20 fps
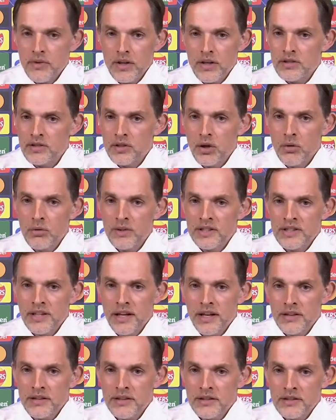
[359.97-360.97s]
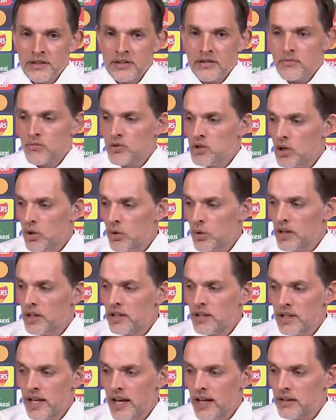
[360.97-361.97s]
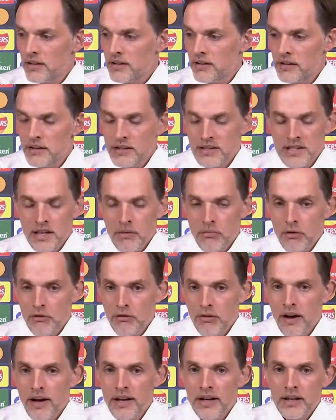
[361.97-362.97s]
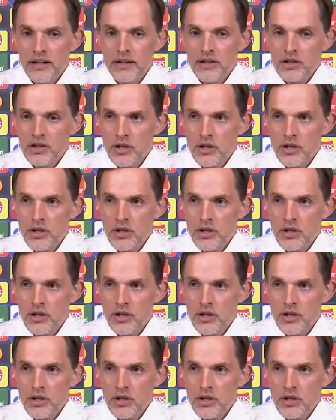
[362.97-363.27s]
It's always like this. So in the end, in a semi-final in